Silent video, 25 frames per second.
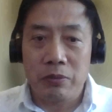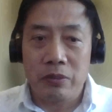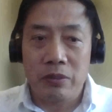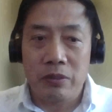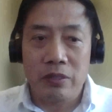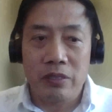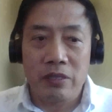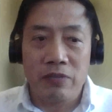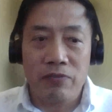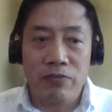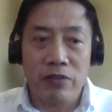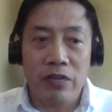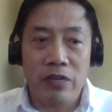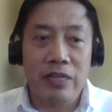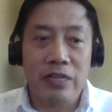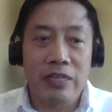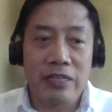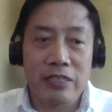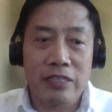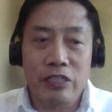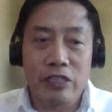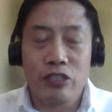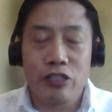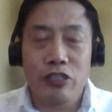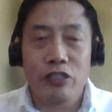be
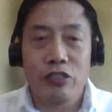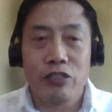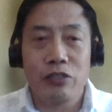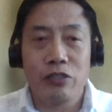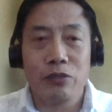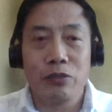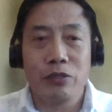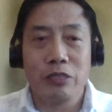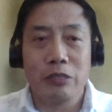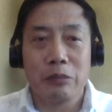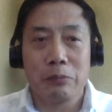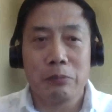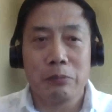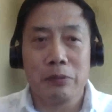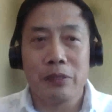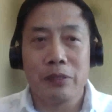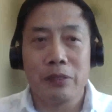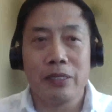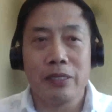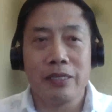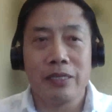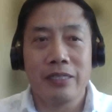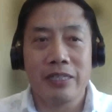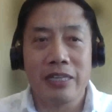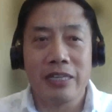invited to
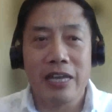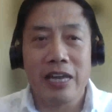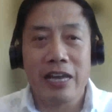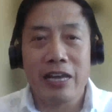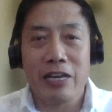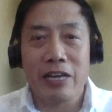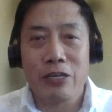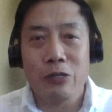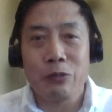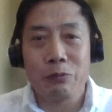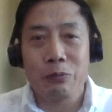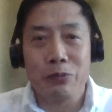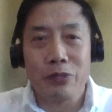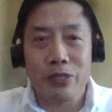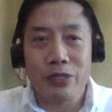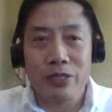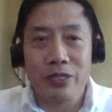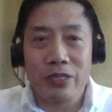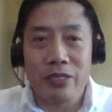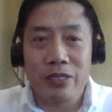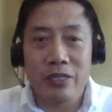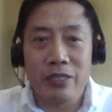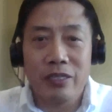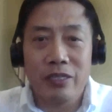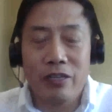speak in the annual
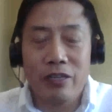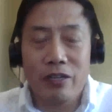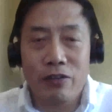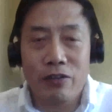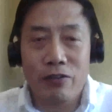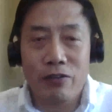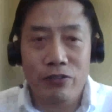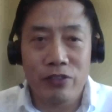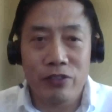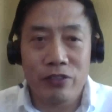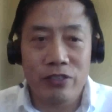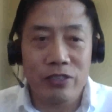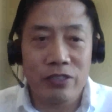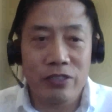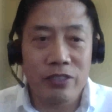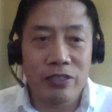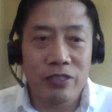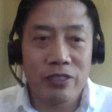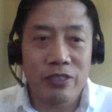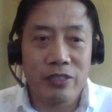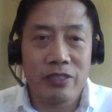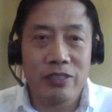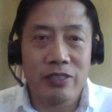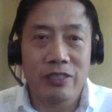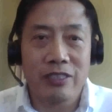meeting of 30
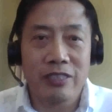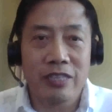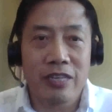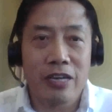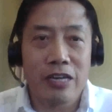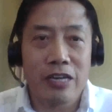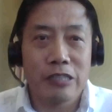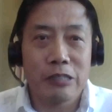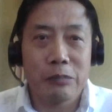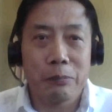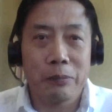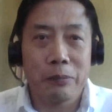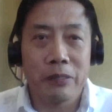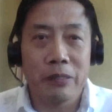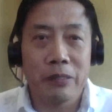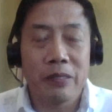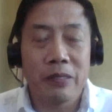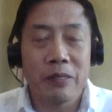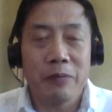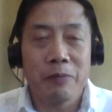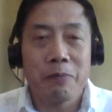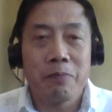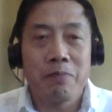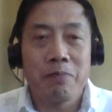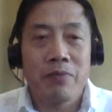years CASPA.
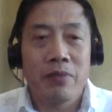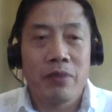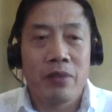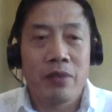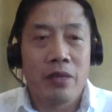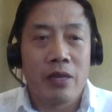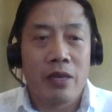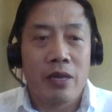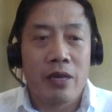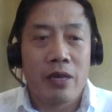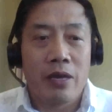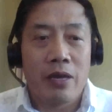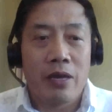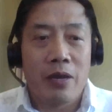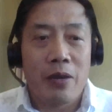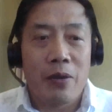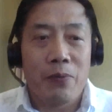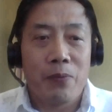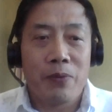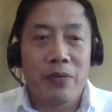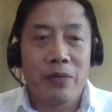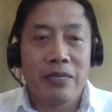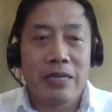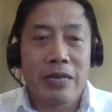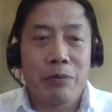
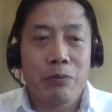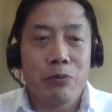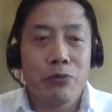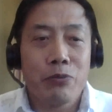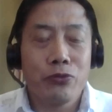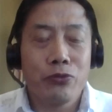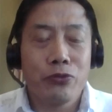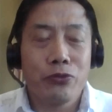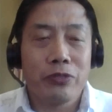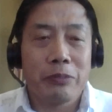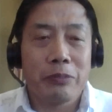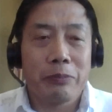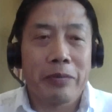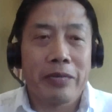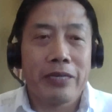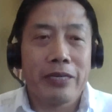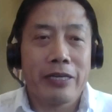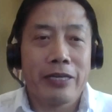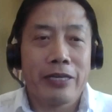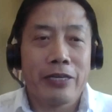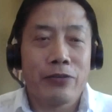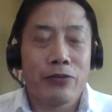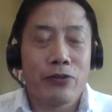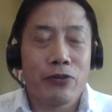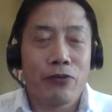When I moved to the Bay
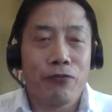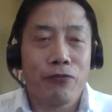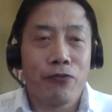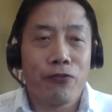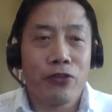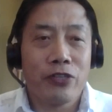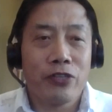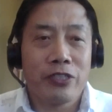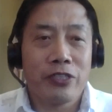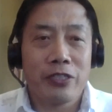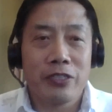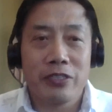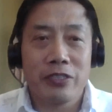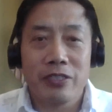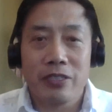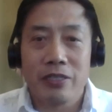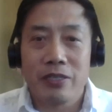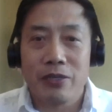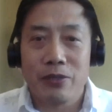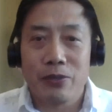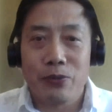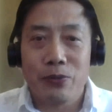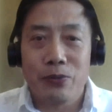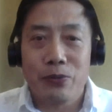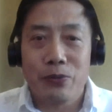Area 4 years
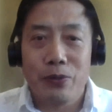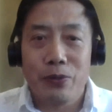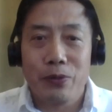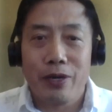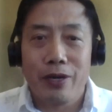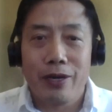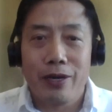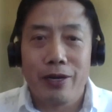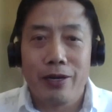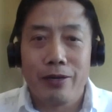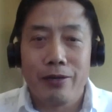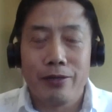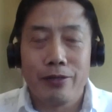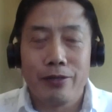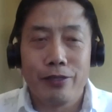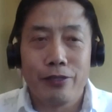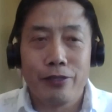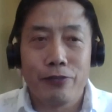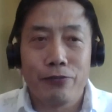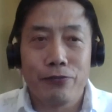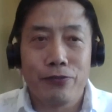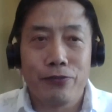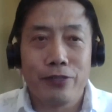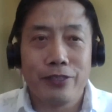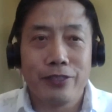ago,
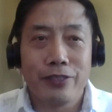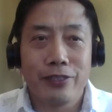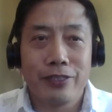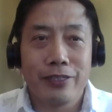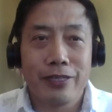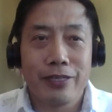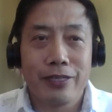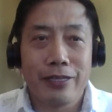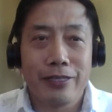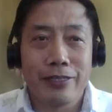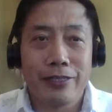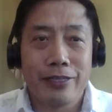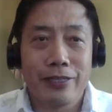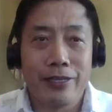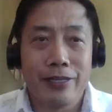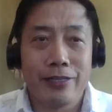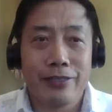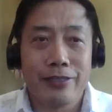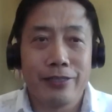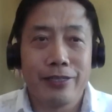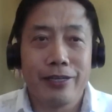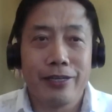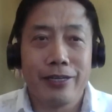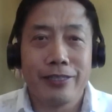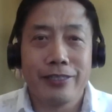the first thing I
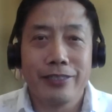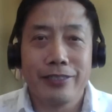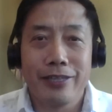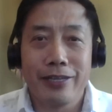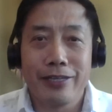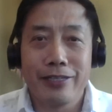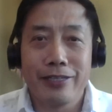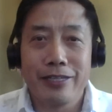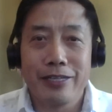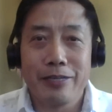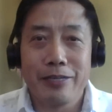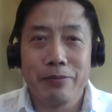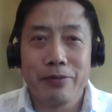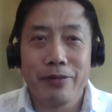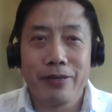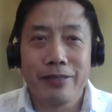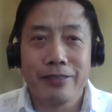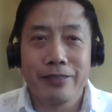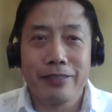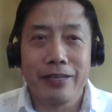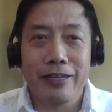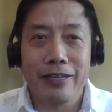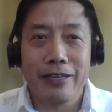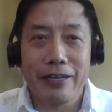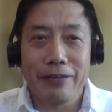did, I signed up
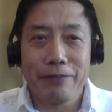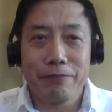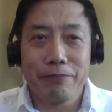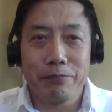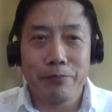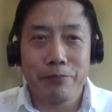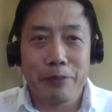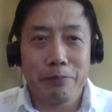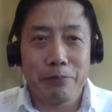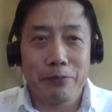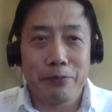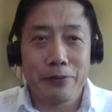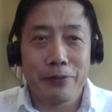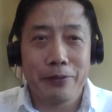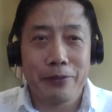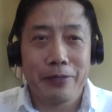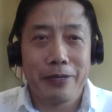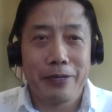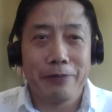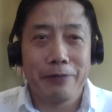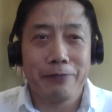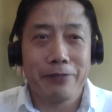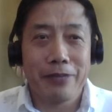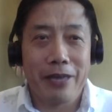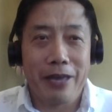as a life member
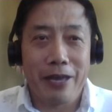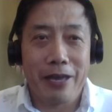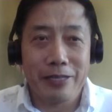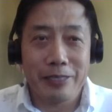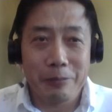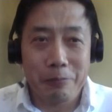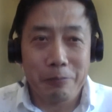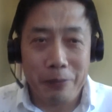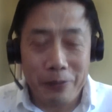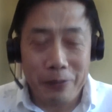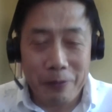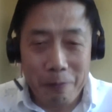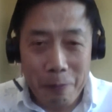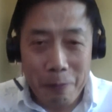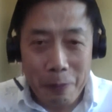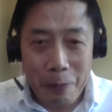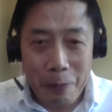of CASPA.